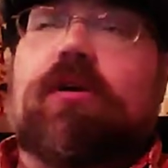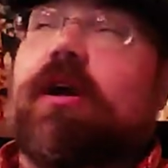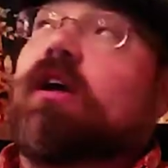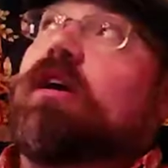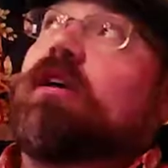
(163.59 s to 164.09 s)

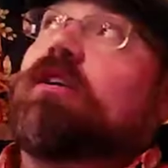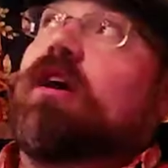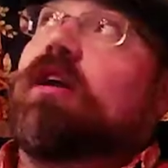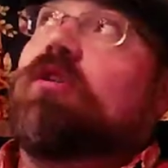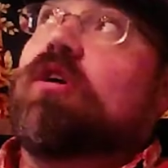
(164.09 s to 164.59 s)
and
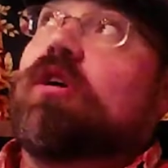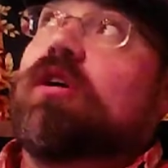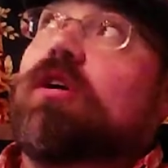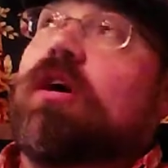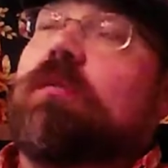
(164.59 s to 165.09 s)
kind of
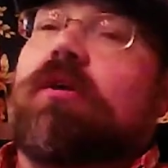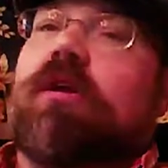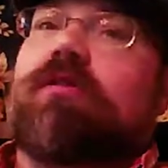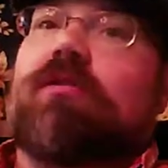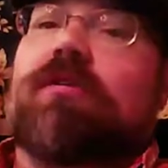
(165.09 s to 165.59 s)
looking up, and
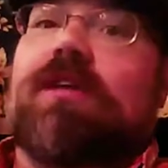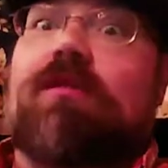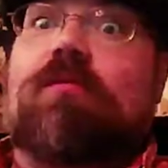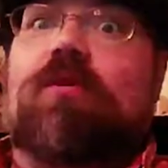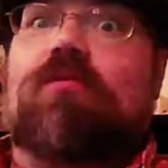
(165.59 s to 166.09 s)
I thought
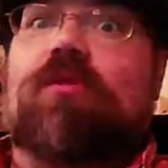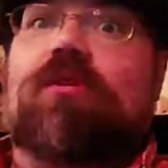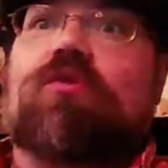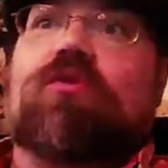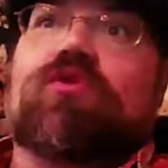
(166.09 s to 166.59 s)
that would be
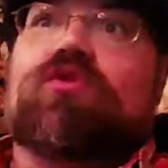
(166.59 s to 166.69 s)
really cool.